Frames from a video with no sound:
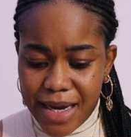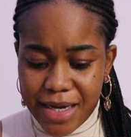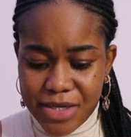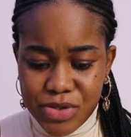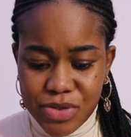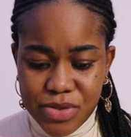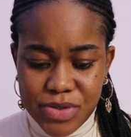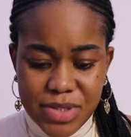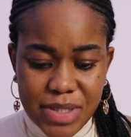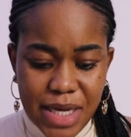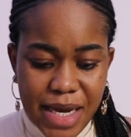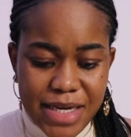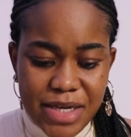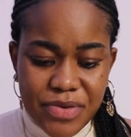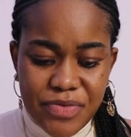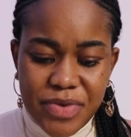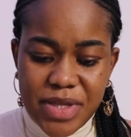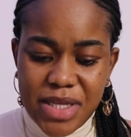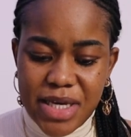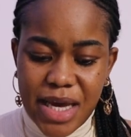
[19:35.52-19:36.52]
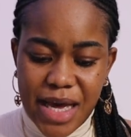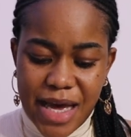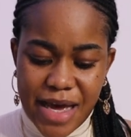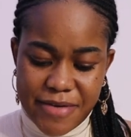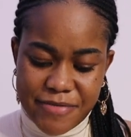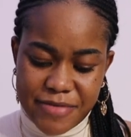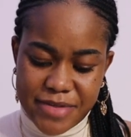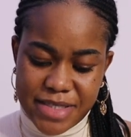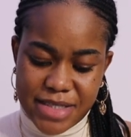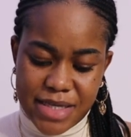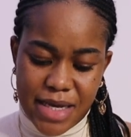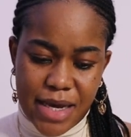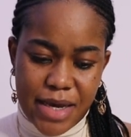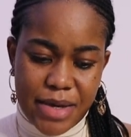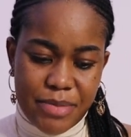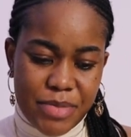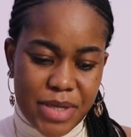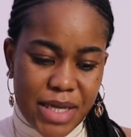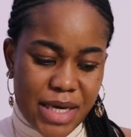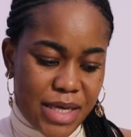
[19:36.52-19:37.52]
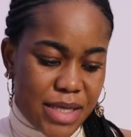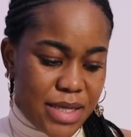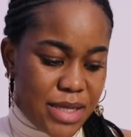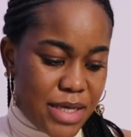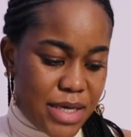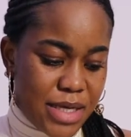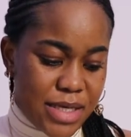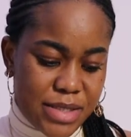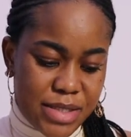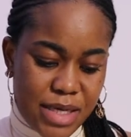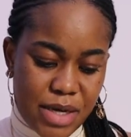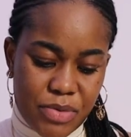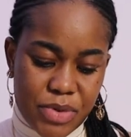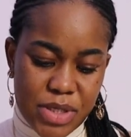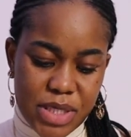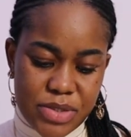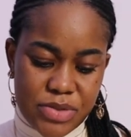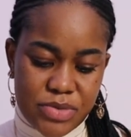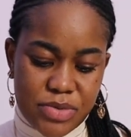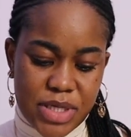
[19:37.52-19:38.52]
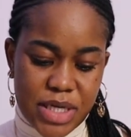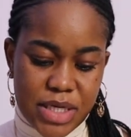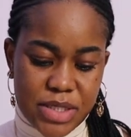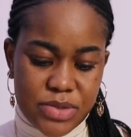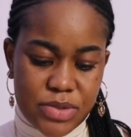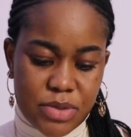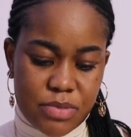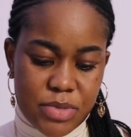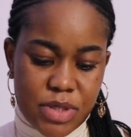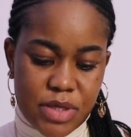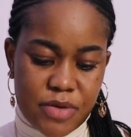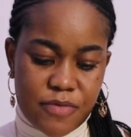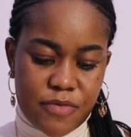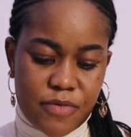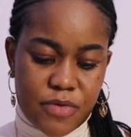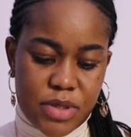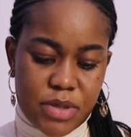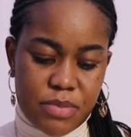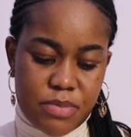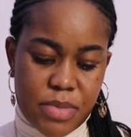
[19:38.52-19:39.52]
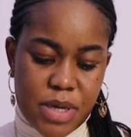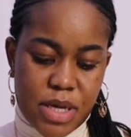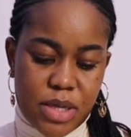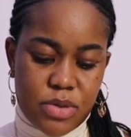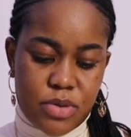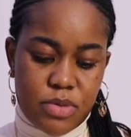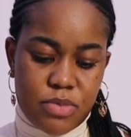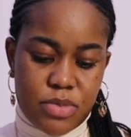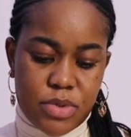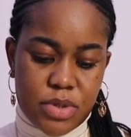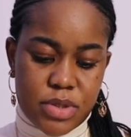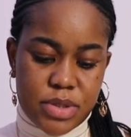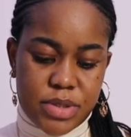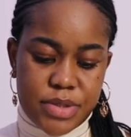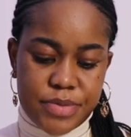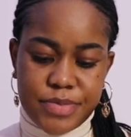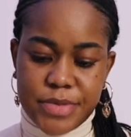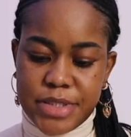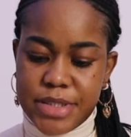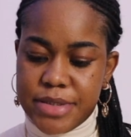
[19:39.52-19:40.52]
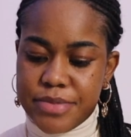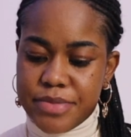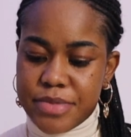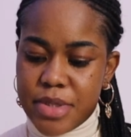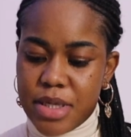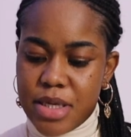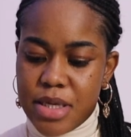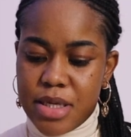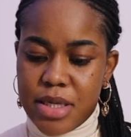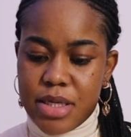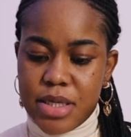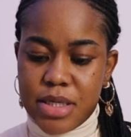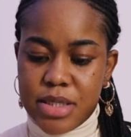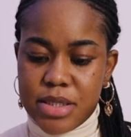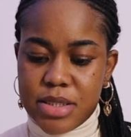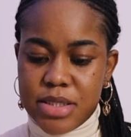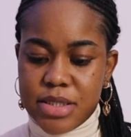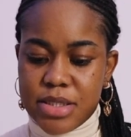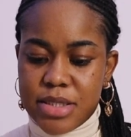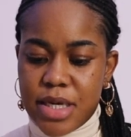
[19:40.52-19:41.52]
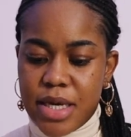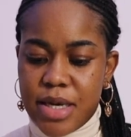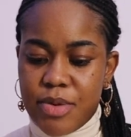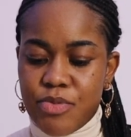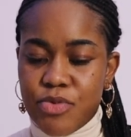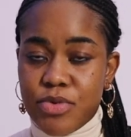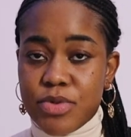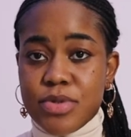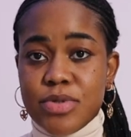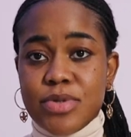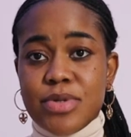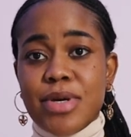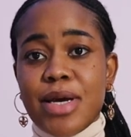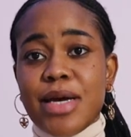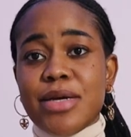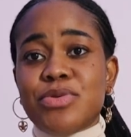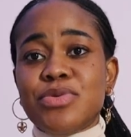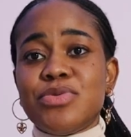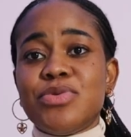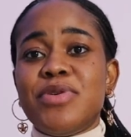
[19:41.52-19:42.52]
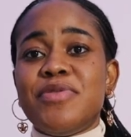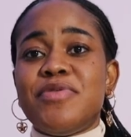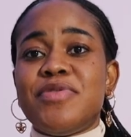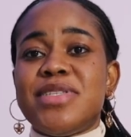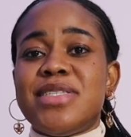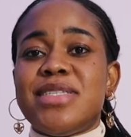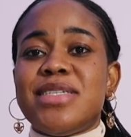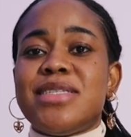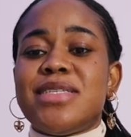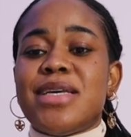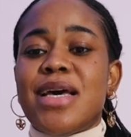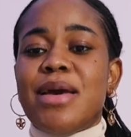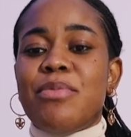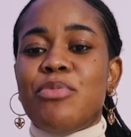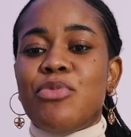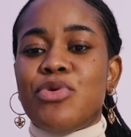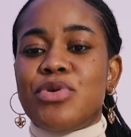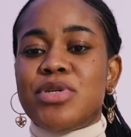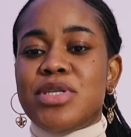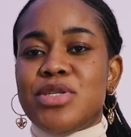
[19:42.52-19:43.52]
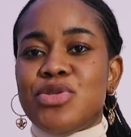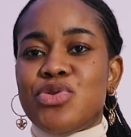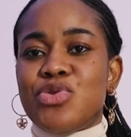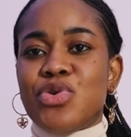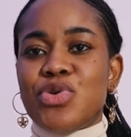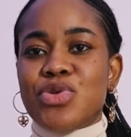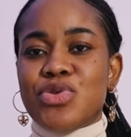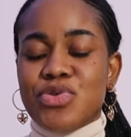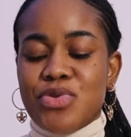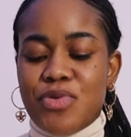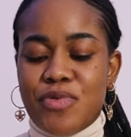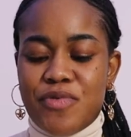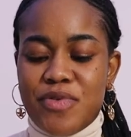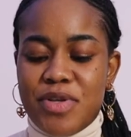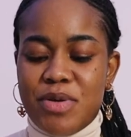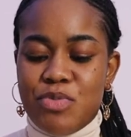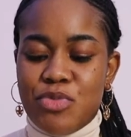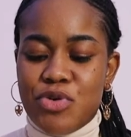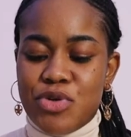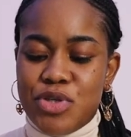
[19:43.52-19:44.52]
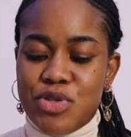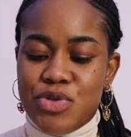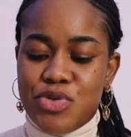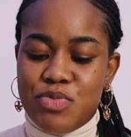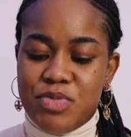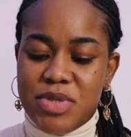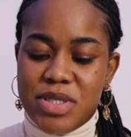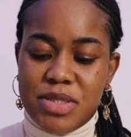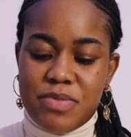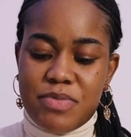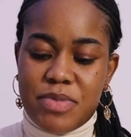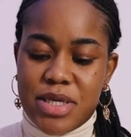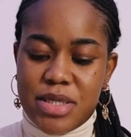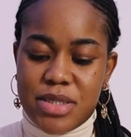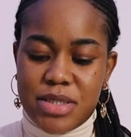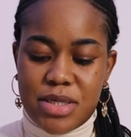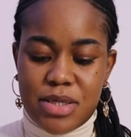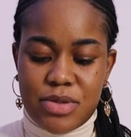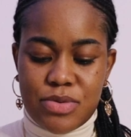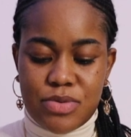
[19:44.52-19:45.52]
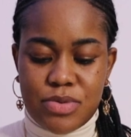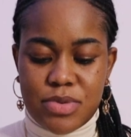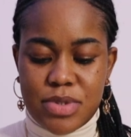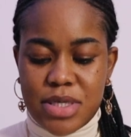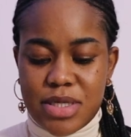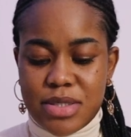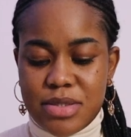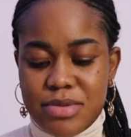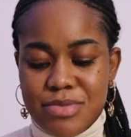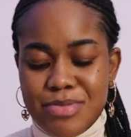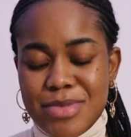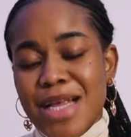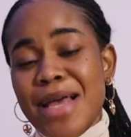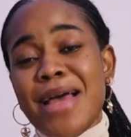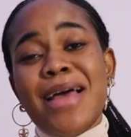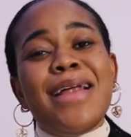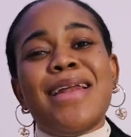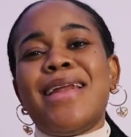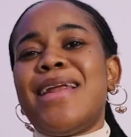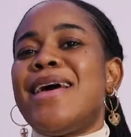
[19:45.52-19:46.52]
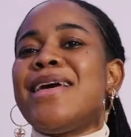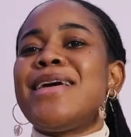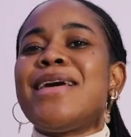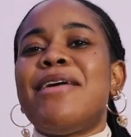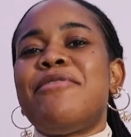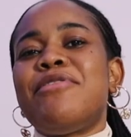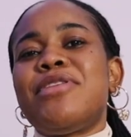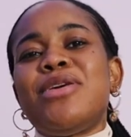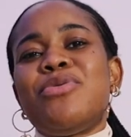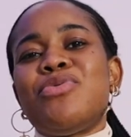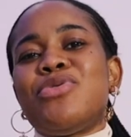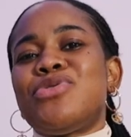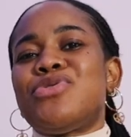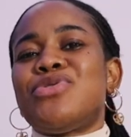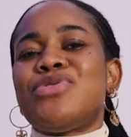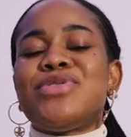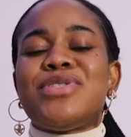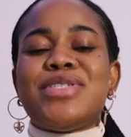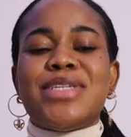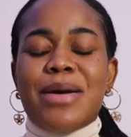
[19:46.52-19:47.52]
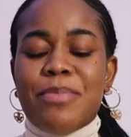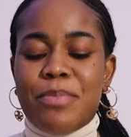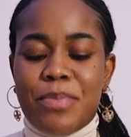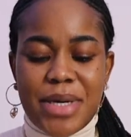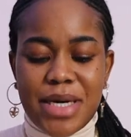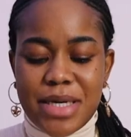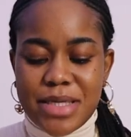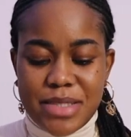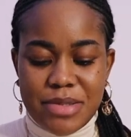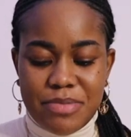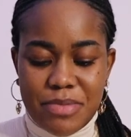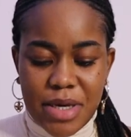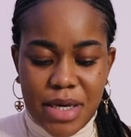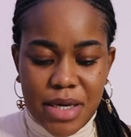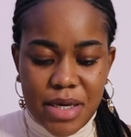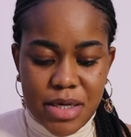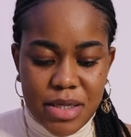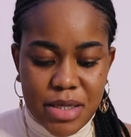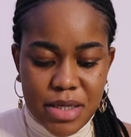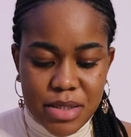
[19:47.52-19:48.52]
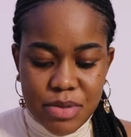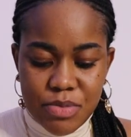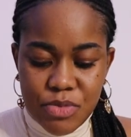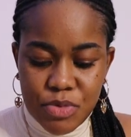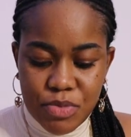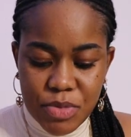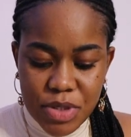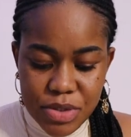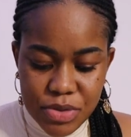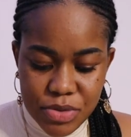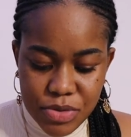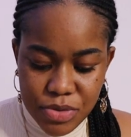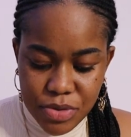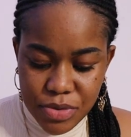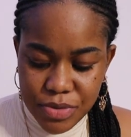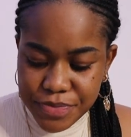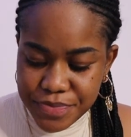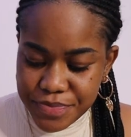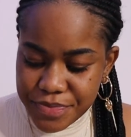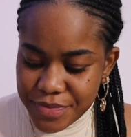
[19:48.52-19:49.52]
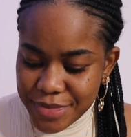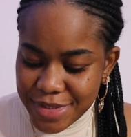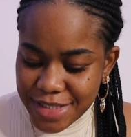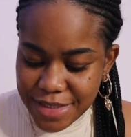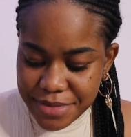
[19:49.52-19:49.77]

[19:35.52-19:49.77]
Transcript: I didn't really have time like that. I wanted to get something for the parlor, but the time was, I don't know if it's the time or the thought of the money to be spent and all that, like everything was just jam-packed in my head at the moment.